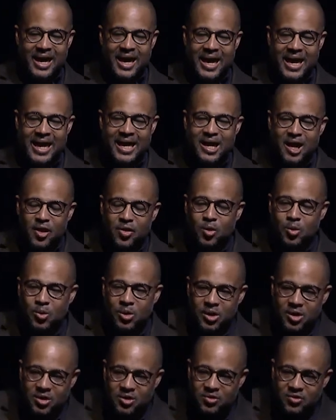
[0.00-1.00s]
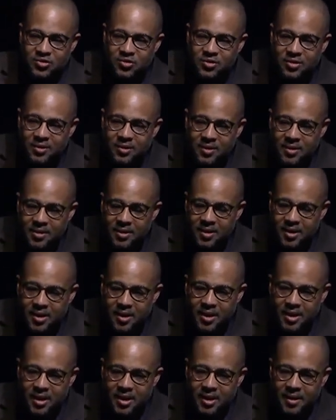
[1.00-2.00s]
In other words,
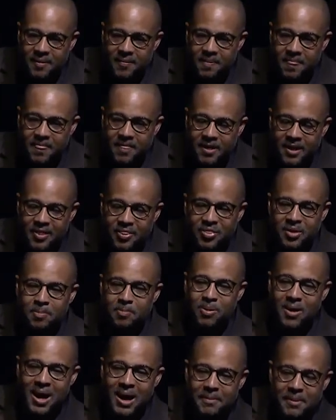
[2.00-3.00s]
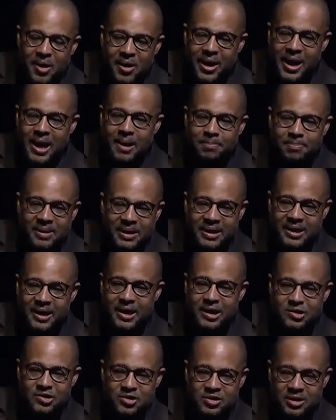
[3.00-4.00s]
the primary
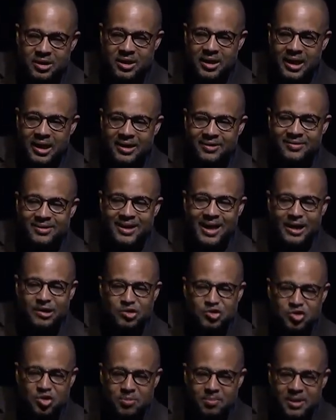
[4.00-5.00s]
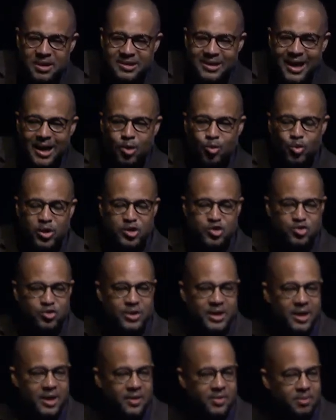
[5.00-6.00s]
application is not so much how we
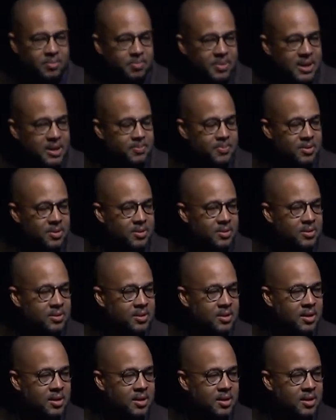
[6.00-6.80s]
treat other people,